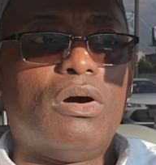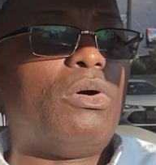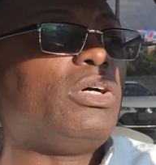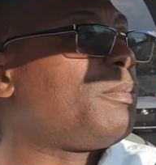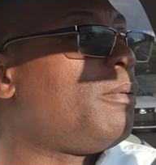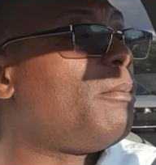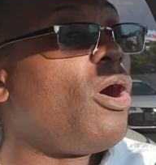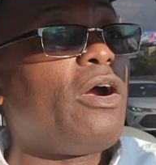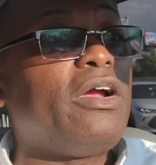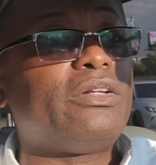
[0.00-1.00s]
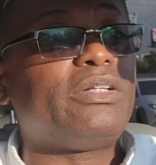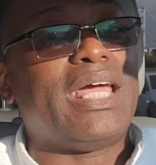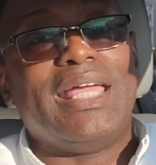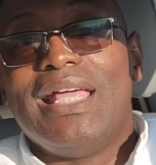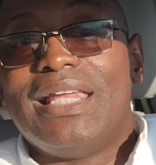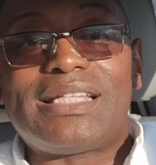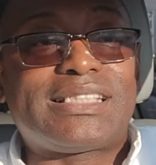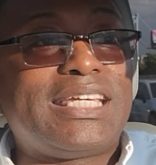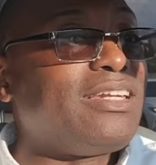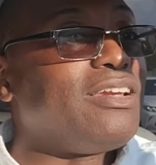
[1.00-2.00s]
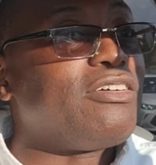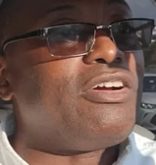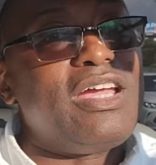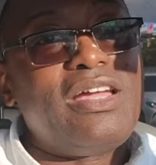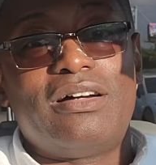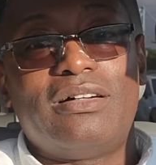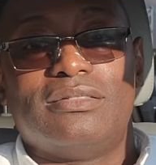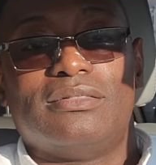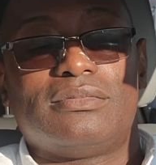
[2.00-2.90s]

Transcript: Oh, it's Memorial Day. Let's get the grill.